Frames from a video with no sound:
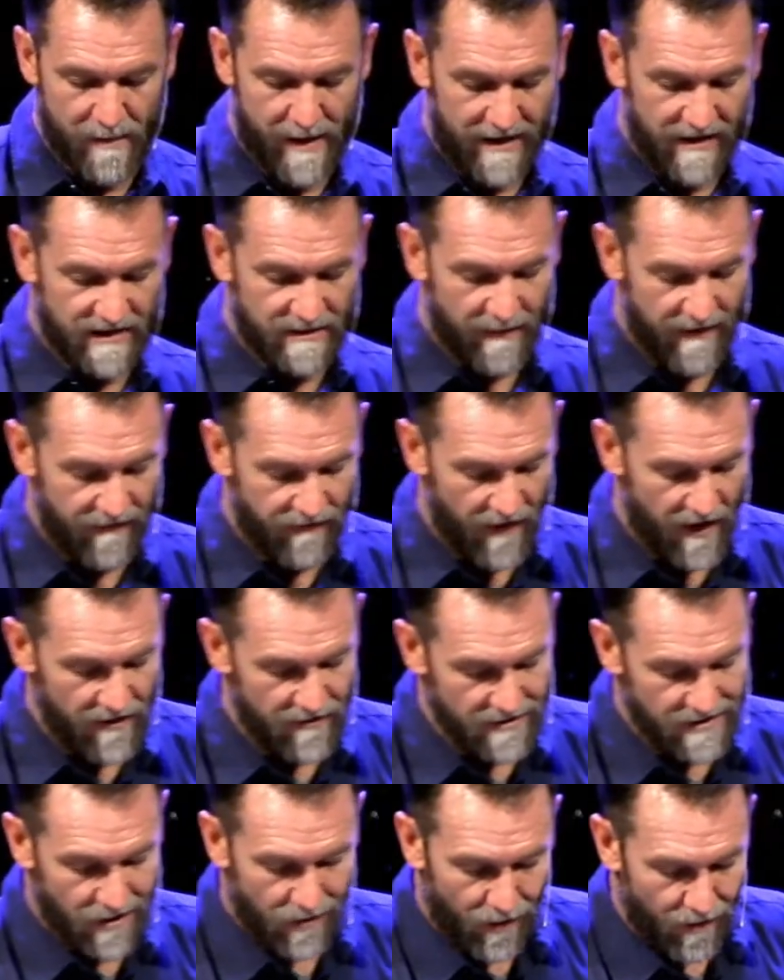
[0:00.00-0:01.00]
By this my
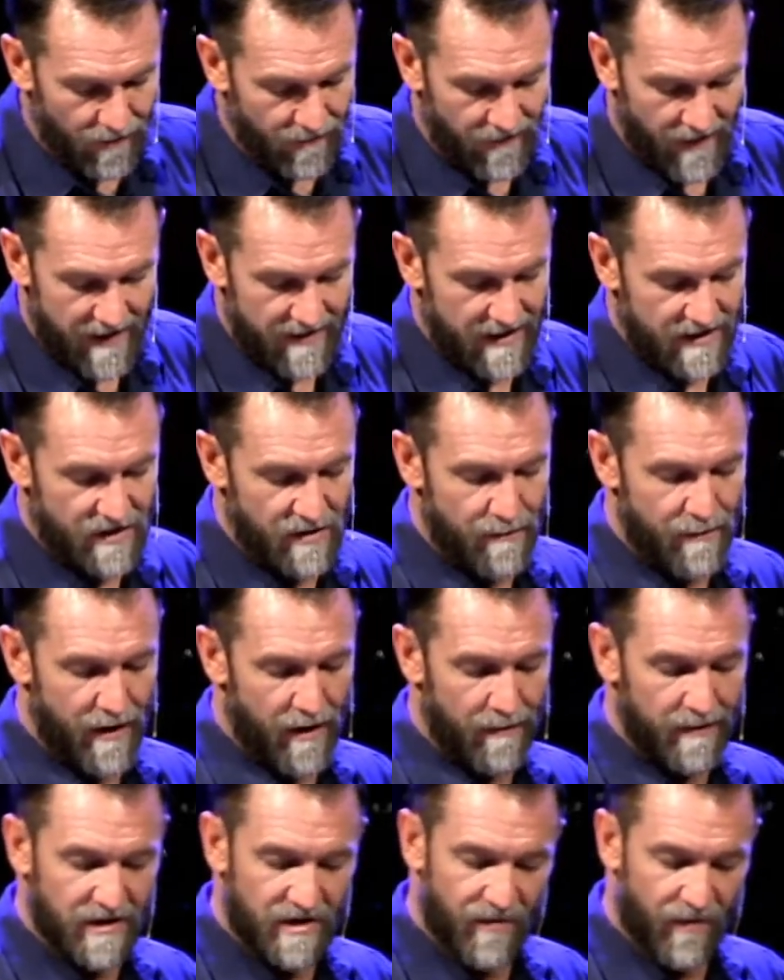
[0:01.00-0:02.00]
Father is glorified, that you
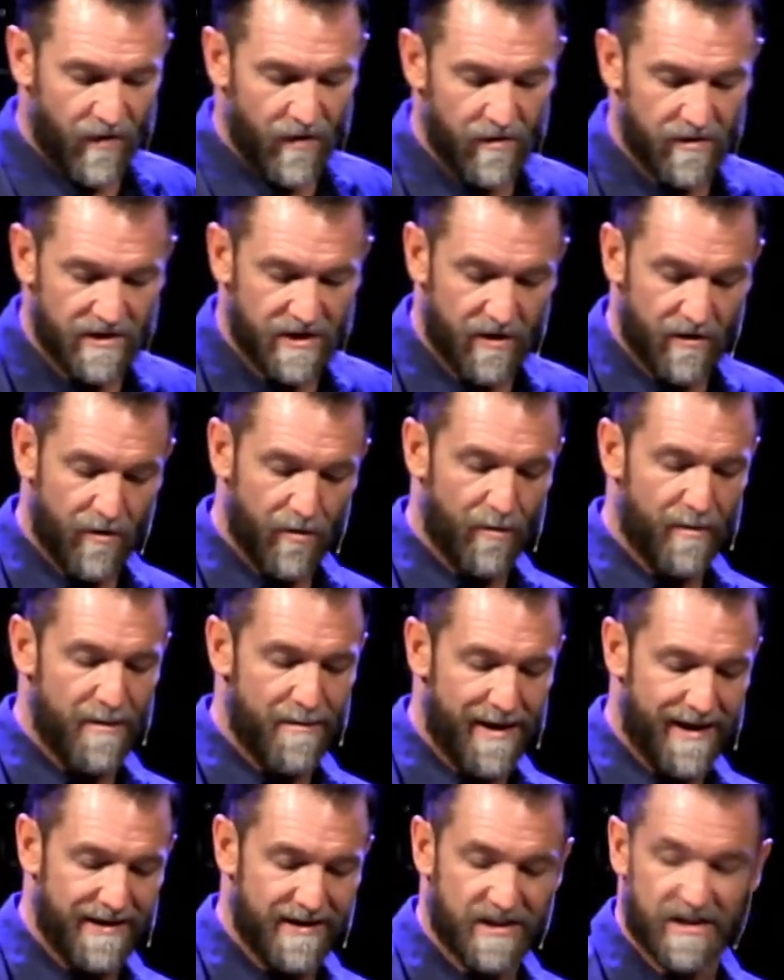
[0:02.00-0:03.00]
bear much fruit so that you'll be
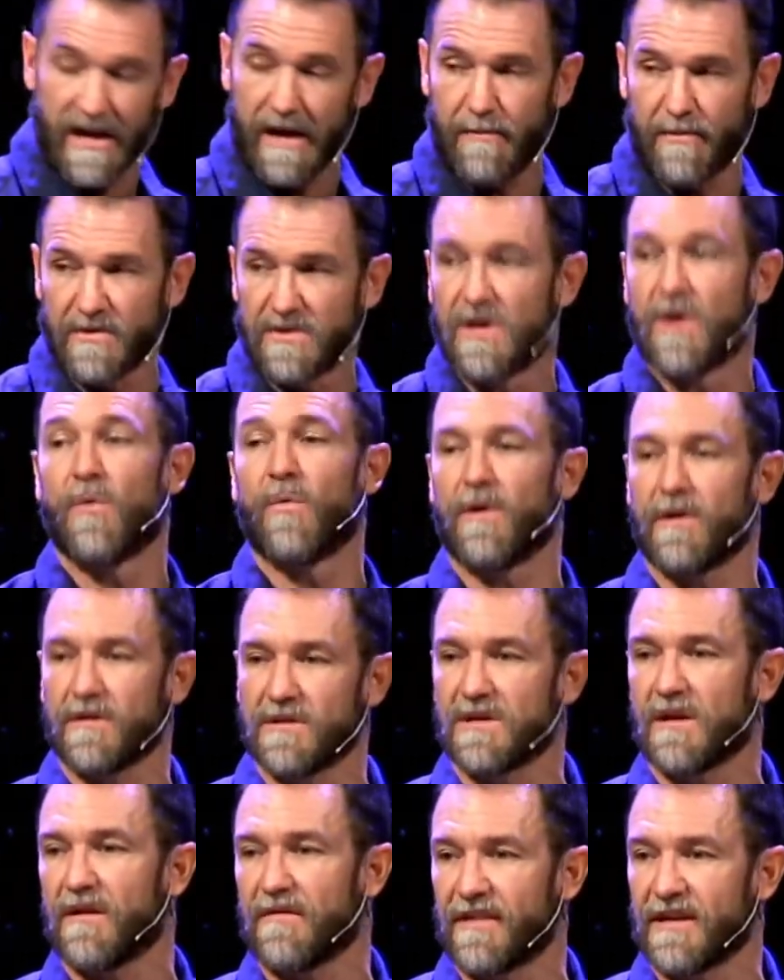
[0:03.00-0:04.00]
My disciples. Where
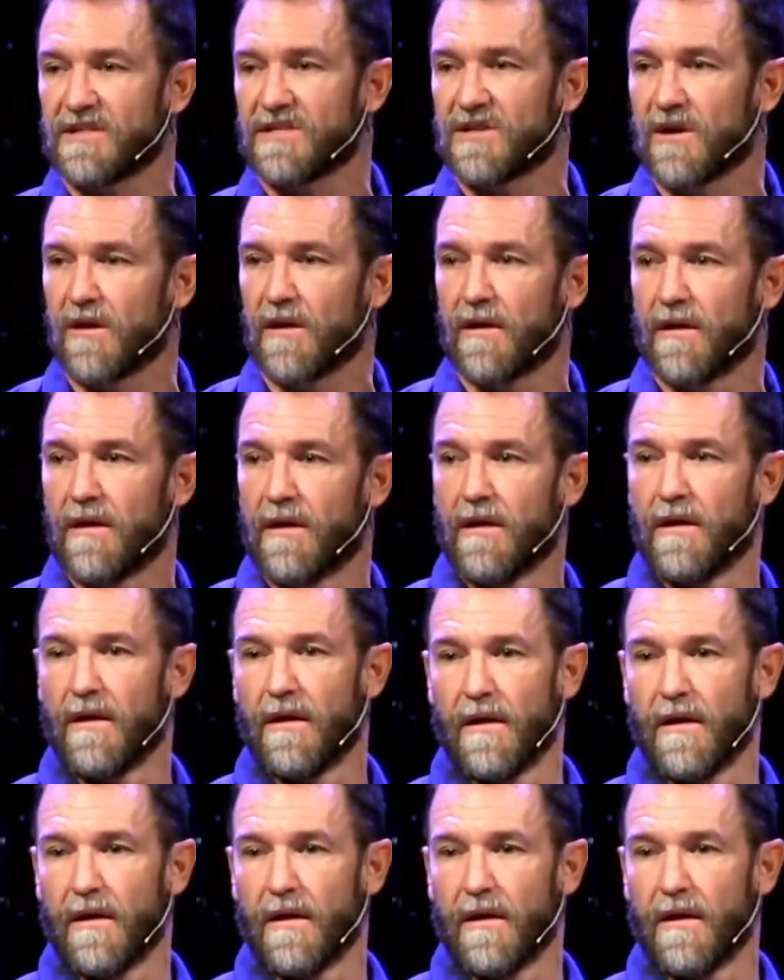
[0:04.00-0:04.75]
does all of that start?